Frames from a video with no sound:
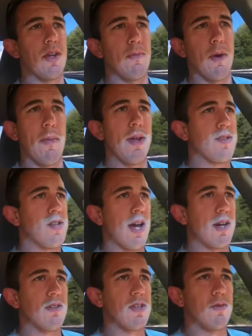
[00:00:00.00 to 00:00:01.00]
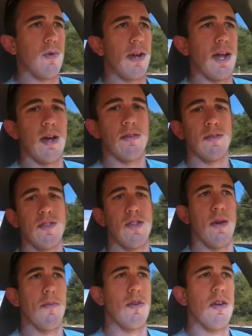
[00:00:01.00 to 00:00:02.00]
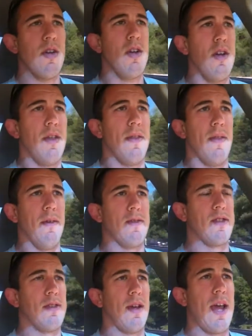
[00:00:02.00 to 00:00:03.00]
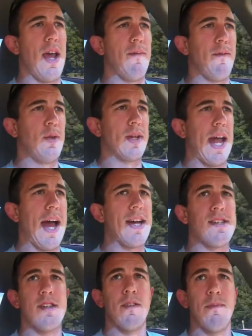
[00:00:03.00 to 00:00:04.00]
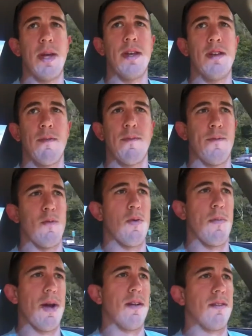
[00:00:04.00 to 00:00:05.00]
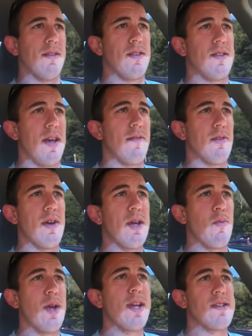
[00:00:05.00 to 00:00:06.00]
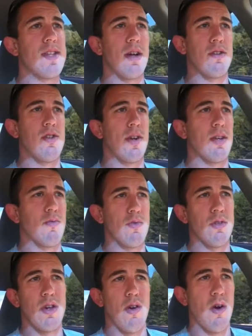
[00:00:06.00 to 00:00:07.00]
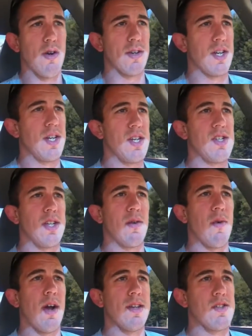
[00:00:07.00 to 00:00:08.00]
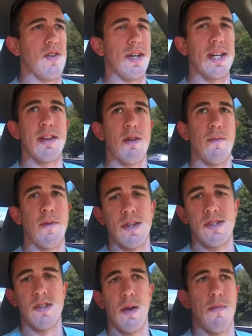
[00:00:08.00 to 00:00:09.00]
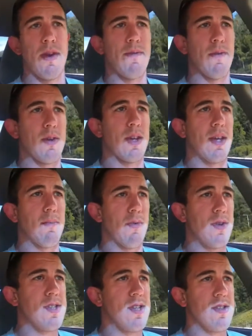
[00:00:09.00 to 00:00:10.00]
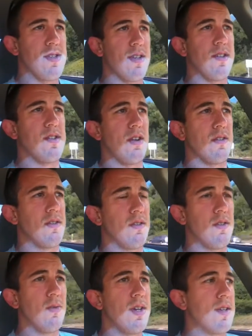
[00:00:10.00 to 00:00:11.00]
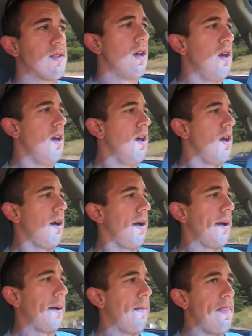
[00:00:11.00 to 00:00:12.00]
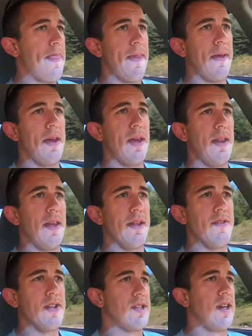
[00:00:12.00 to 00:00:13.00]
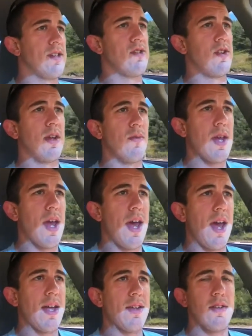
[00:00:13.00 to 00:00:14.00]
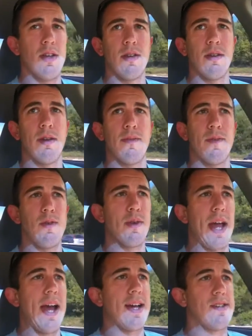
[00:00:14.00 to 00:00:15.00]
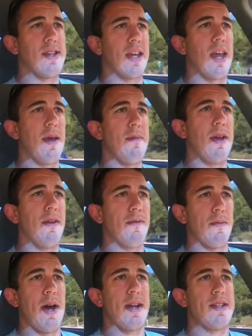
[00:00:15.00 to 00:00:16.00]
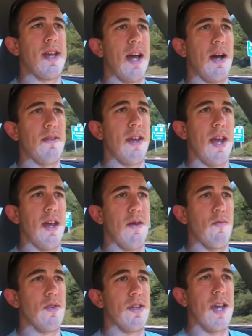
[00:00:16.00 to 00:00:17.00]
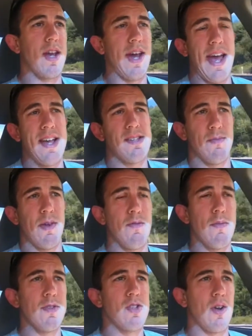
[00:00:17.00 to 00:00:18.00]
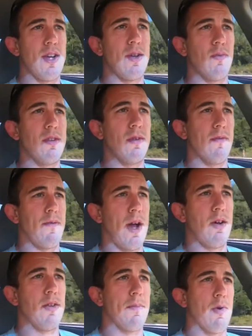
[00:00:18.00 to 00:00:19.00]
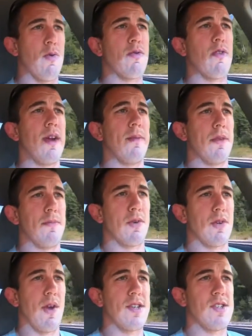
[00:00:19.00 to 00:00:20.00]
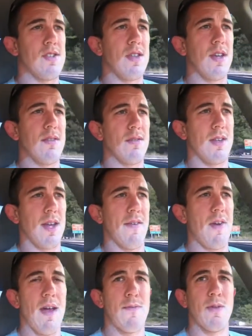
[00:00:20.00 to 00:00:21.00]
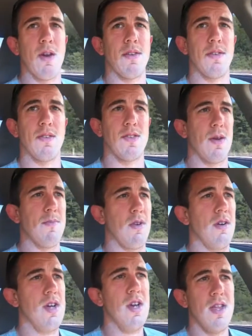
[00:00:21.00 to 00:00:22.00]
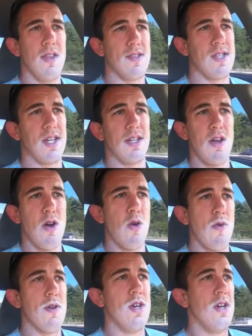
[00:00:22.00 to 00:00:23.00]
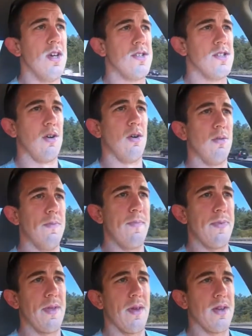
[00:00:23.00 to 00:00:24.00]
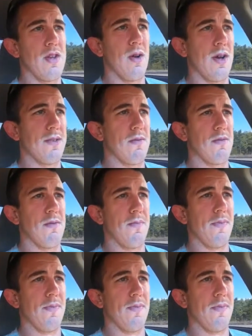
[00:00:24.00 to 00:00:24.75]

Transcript: training my men's soccer team right now in the summer. There's a handful of guys that have been here for about 7 or 8 weeks now, training really hard conditioning-wise, trying to get their fitness up, ready for preseason that starts in 2 weeks. And then just yesterday, we had a few guys that came in from out of town that really, I asked them, have you been training with them, following the program, the progression that I've had throughout the summer? They said no. So, I